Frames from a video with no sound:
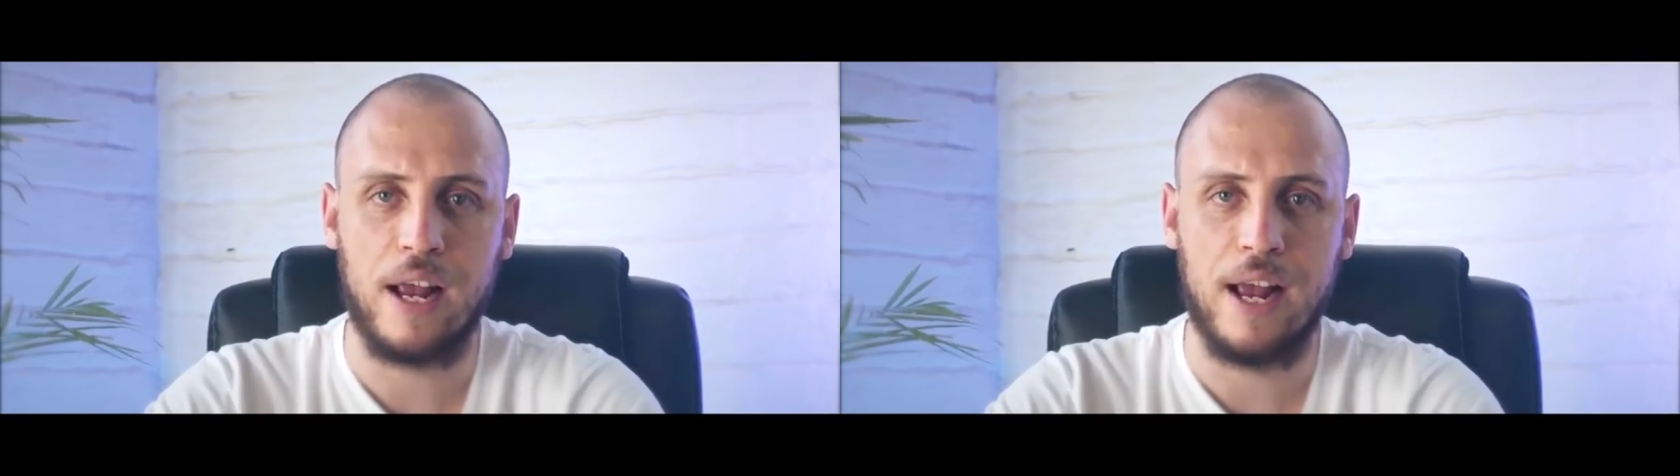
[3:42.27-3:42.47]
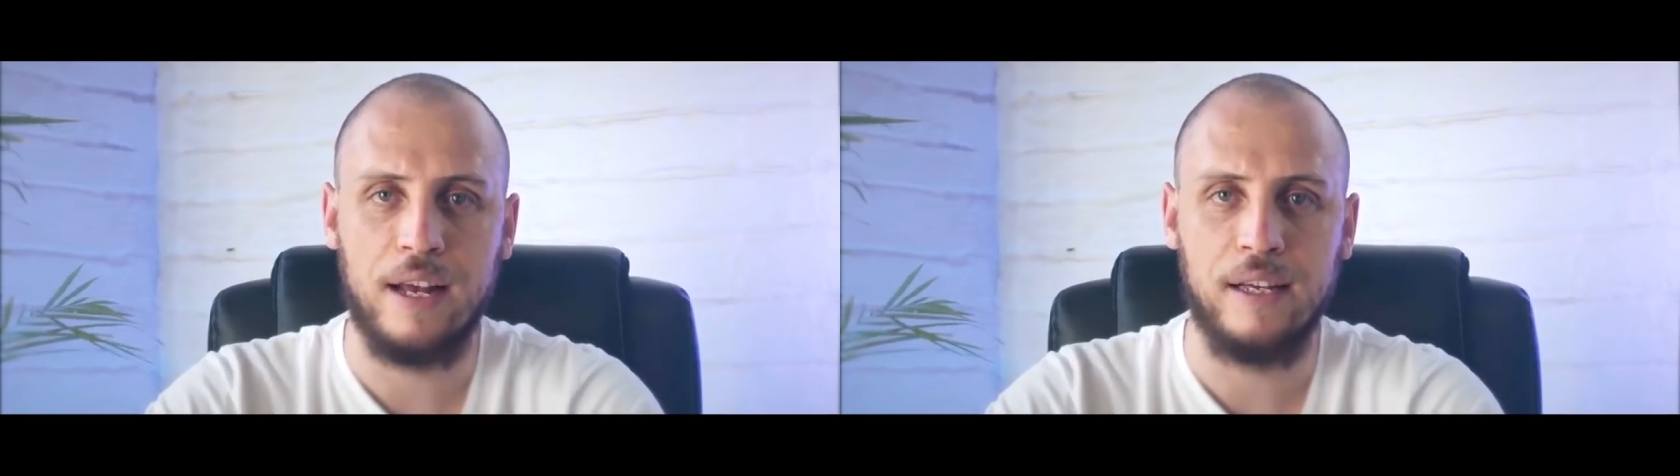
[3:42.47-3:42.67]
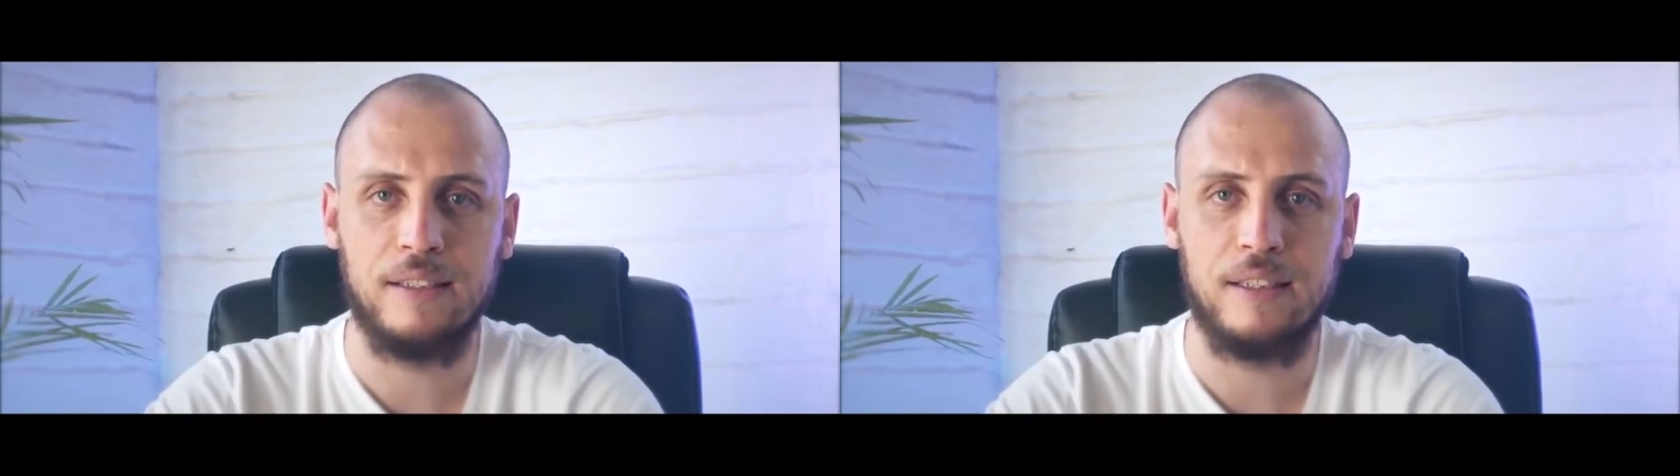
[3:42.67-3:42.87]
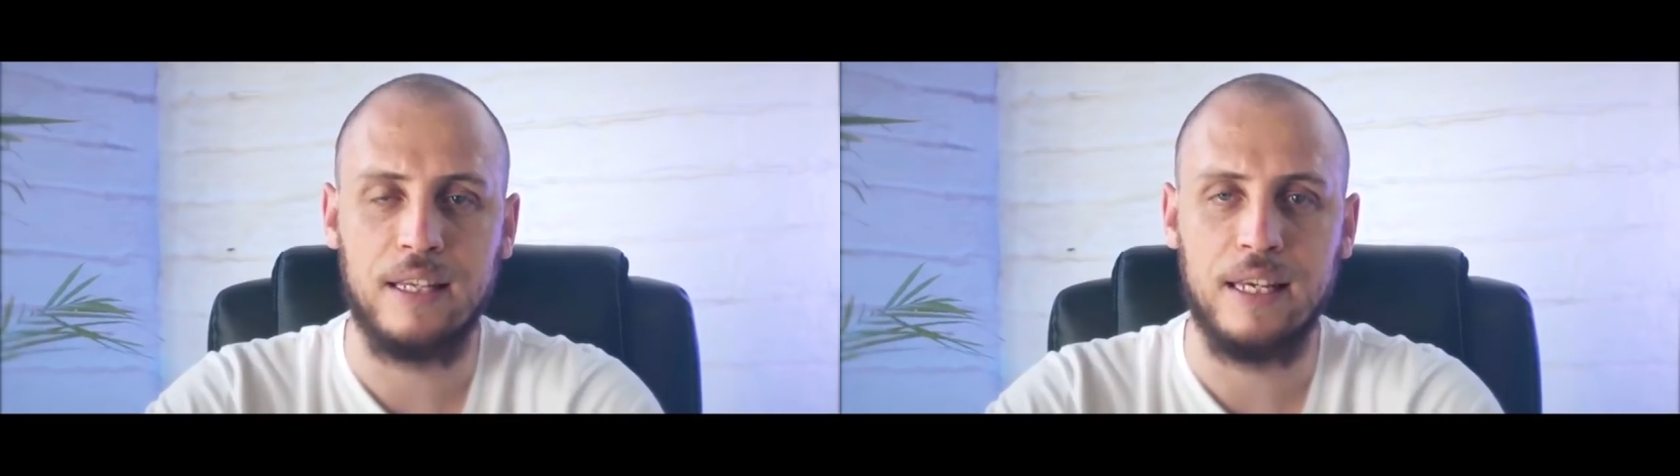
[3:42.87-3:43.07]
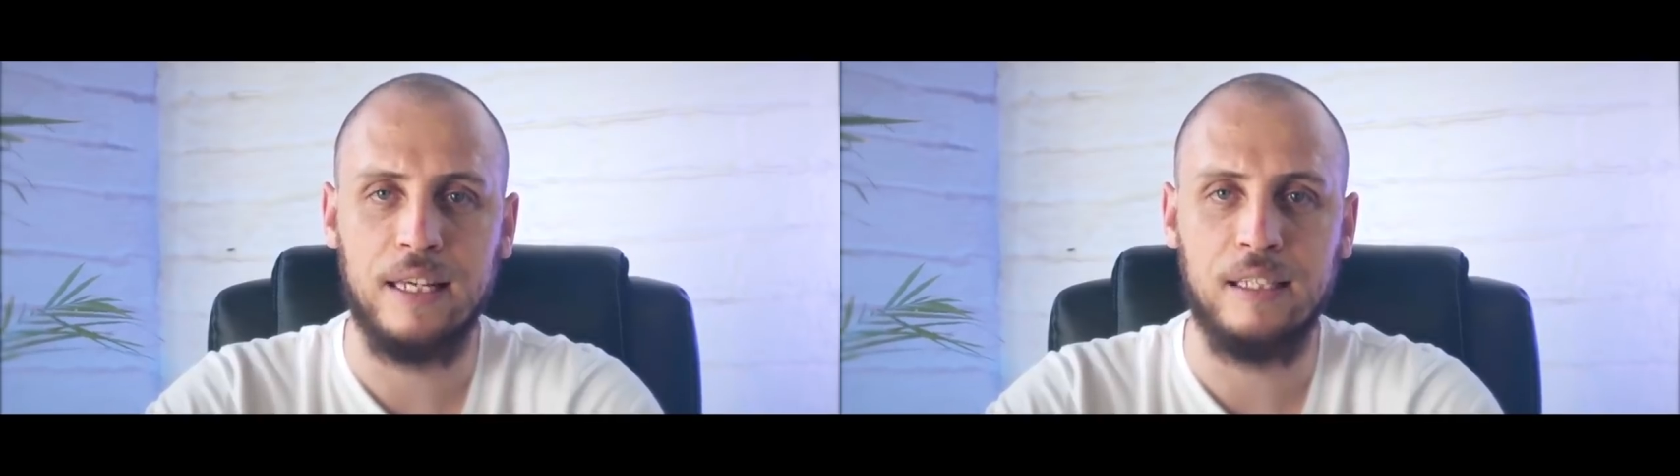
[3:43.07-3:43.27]
as
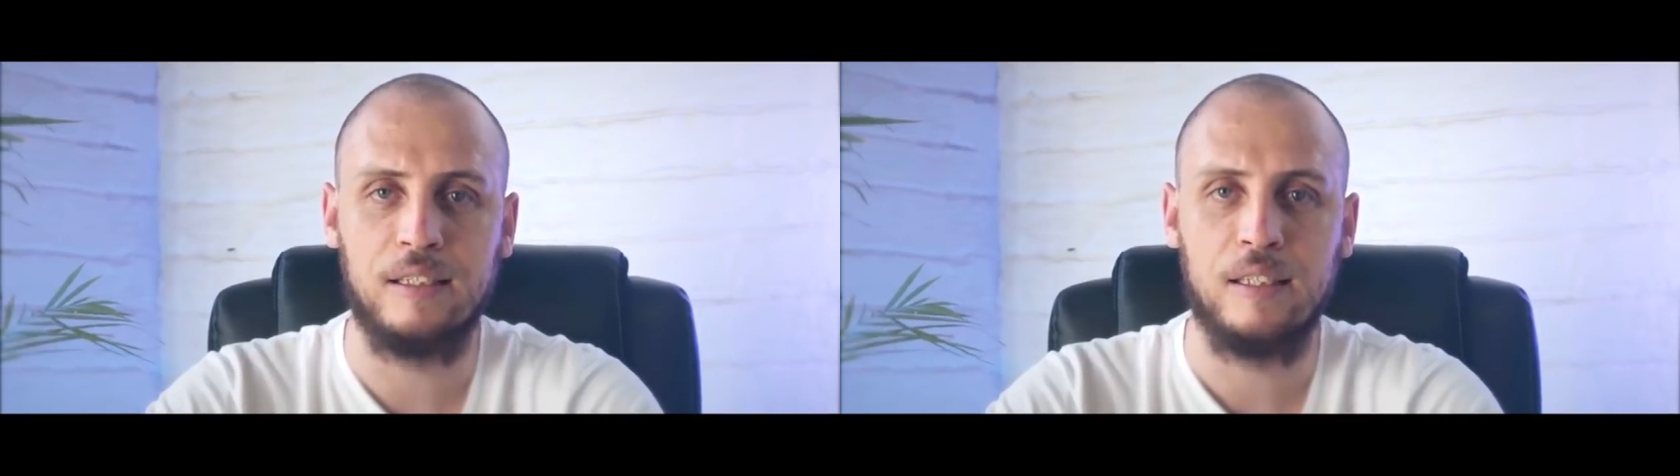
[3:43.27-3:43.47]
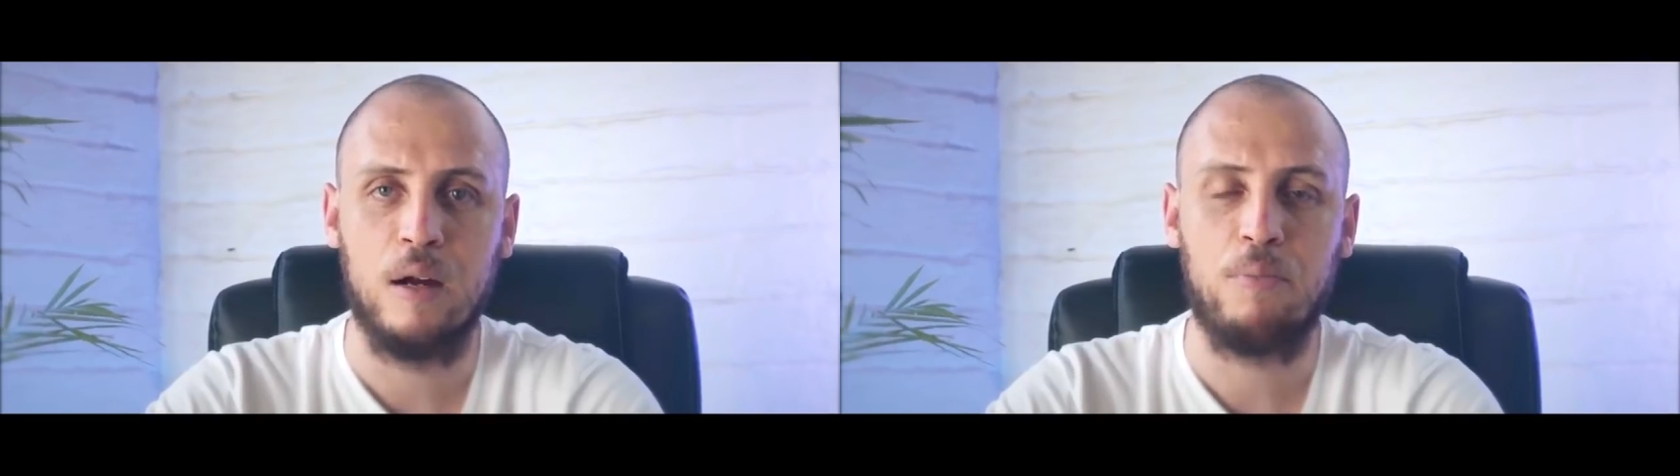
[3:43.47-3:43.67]
these